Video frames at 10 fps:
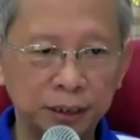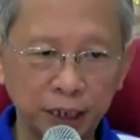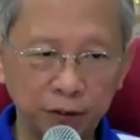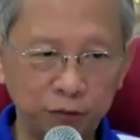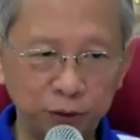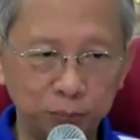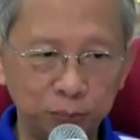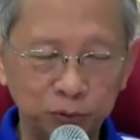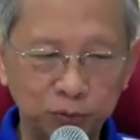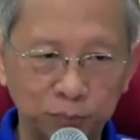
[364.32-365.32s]
every
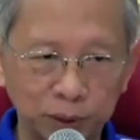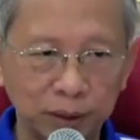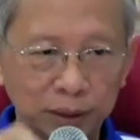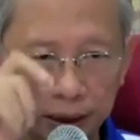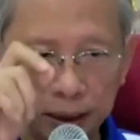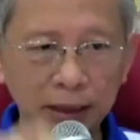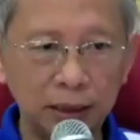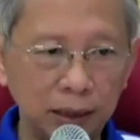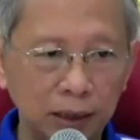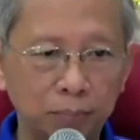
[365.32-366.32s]
movement
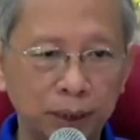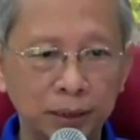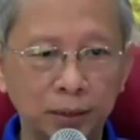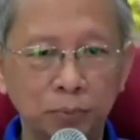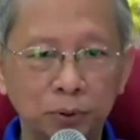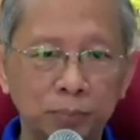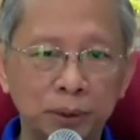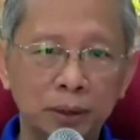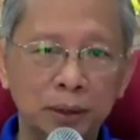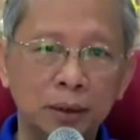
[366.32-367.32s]
in the present moment.